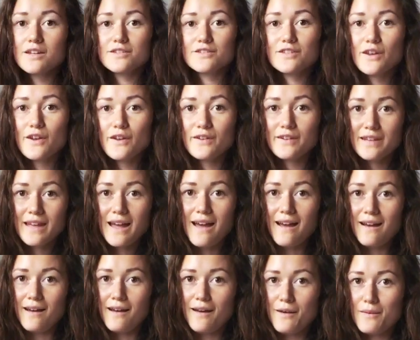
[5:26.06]
So
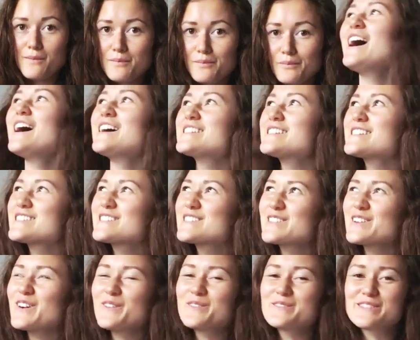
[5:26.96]
yeah, I
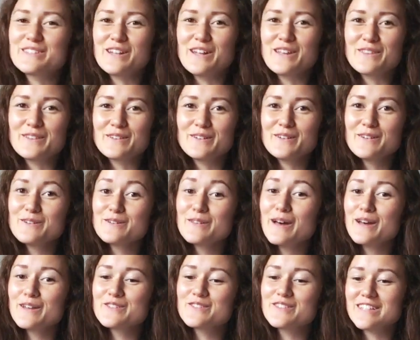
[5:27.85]
just shopped and I thought, oh,
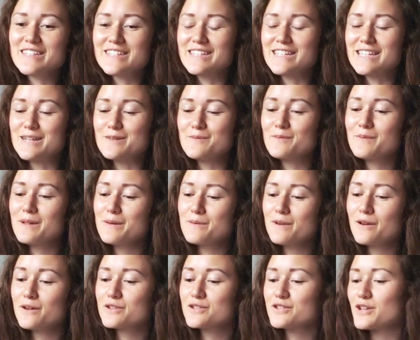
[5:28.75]
that was really cheap.
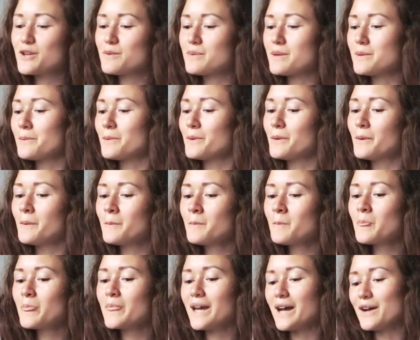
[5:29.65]
Maybe I'll show people
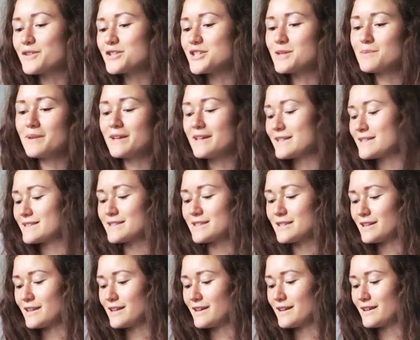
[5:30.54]
how cheap it is
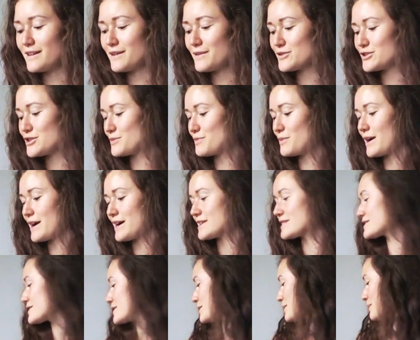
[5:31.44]
to
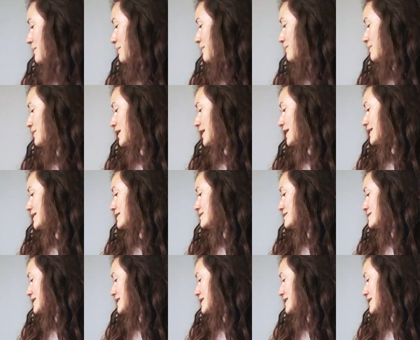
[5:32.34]
buy some like